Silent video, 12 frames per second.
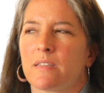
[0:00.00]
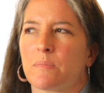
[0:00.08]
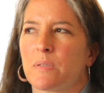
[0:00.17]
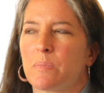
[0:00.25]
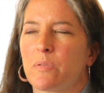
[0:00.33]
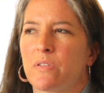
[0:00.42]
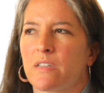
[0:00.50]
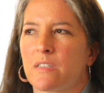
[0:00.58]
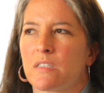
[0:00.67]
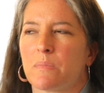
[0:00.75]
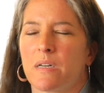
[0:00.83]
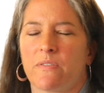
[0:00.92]
Some people think
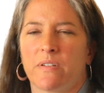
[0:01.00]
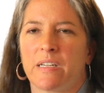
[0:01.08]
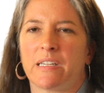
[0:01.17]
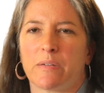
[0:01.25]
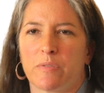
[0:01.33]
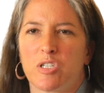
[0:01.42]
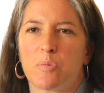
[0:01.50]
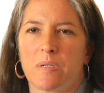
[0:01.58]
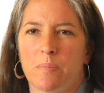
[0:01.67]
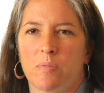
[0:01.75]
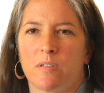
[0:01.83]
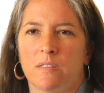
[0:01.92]
it's about finding rich
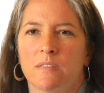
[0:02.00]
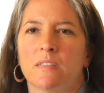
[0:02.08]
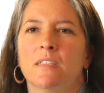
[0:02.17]
people.